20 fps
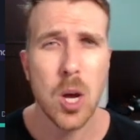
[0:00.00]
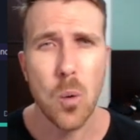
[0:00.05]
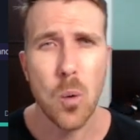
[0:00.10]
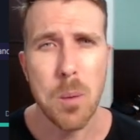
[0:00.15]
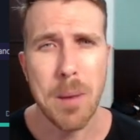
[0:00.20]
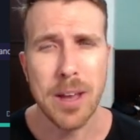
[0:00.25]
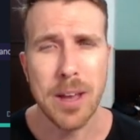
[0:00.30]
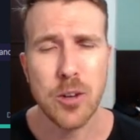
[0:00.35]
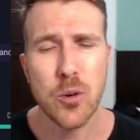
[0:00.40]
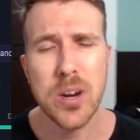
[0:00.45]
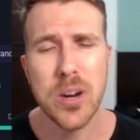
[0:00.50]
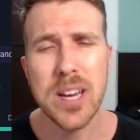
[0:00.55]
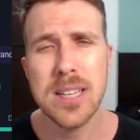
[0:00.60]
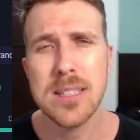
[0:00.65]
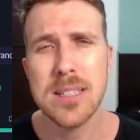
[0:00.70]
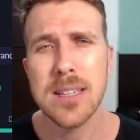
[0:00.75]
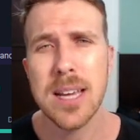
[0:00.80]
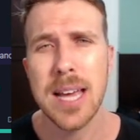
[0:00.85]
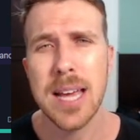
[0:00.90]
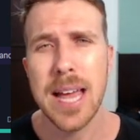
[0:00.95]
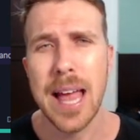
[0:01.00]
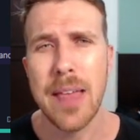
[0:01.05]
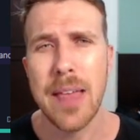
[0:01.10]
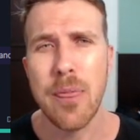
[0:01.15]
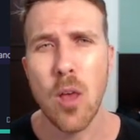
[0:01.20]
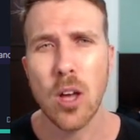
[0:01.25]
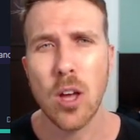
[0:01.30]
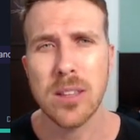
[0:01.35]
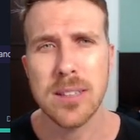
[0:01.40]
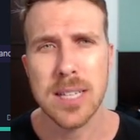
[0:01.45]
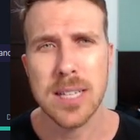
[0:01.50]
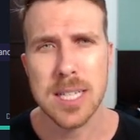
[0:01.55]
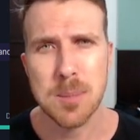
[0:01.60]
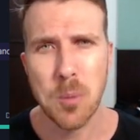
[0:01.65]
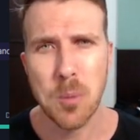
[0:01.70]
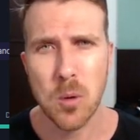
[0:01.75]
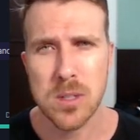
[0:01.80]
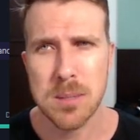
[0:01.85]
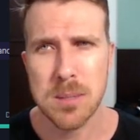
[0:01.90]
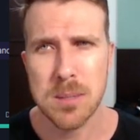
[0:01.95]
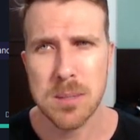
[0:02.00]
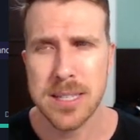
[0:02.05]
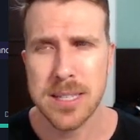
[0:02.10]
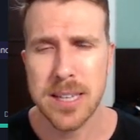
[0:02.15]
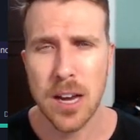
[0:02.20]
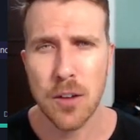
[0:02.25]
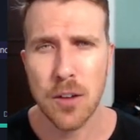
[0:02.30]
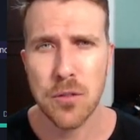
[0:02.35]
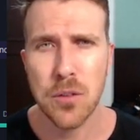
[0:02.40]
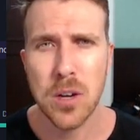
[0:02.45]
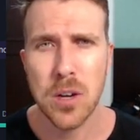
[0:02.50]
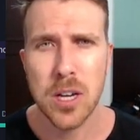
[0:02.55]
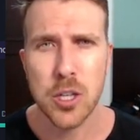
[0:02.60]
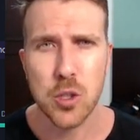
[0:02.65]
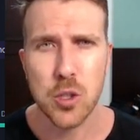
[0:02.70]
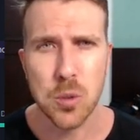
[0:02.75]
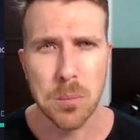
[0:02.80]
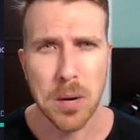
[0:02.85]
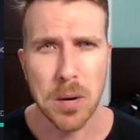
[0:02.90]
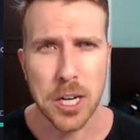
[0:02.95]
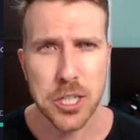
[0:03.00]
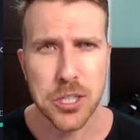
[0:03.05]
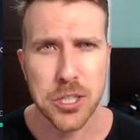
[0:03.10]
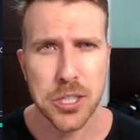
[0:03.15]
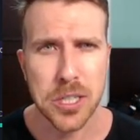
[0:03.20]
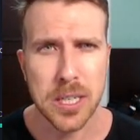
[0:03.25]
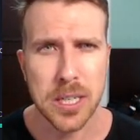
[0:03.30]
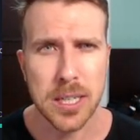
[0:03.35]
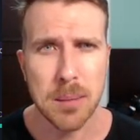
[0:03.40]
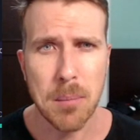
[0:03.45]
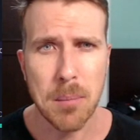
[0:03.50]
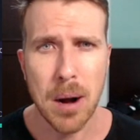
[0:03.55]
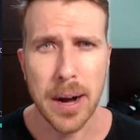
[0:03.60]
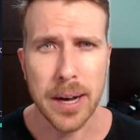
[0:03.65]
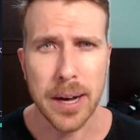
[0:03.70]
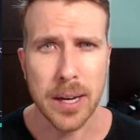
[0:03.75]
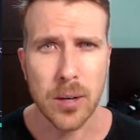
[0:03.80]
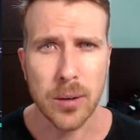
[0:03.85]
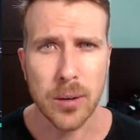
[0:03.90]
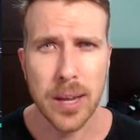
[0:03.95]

with my trades and not exposing myself too much in the market.